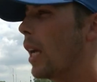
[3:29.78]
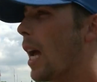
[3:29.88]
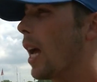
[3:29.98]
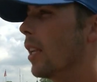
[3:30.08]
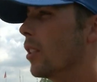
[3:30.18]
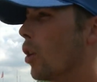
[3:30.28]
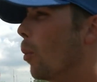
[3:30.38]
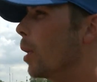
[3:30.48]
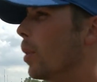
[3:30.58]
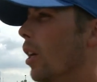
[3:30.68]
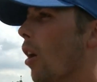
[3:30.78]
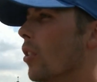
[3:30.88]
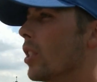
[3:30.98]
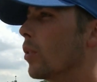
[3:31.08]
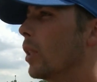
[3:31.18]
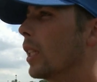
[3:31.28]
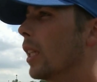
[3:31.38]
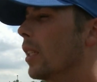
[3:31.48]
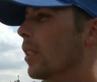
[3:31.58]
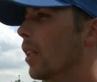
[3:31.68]
We had so many PRs this
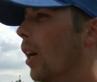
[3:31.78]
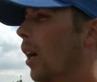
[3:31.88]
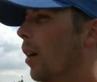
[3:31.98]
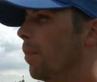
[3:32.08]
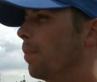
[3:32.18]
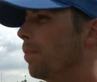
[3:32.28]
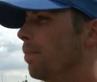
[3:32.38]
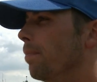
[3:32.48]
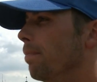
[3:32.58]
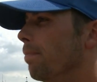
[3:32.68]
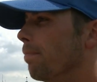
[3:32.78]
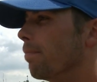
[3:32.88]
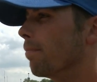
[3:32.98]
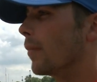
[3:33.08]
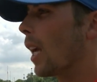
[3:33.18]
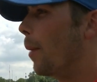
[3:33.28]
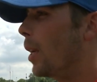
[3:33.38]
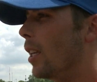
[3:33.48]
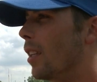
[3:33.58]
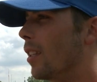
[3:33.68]
weekend. Um, I
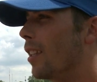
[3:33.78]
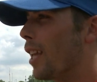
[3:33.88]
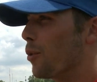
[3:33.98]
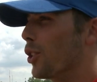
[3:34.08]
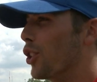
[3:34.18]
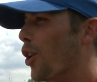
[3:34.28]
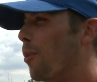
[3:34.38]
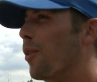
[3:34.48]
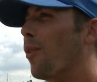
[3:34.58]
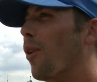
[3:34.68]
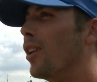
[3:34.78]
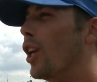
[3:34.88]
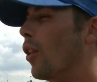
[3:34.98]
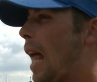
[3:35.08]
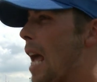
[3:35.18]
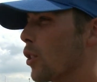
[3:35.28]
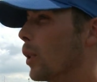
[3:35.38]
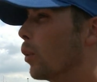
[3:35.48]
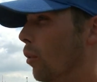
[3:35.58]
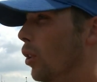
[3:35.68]
mean, that's what you're hoping for. You know, last
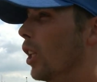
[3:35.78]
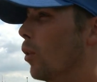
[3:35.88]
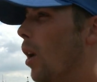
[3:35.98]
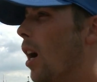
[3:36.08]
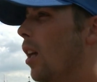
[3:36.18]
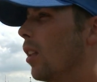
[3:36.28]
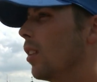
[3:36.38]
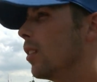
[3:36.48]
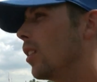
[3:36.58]
week went really well.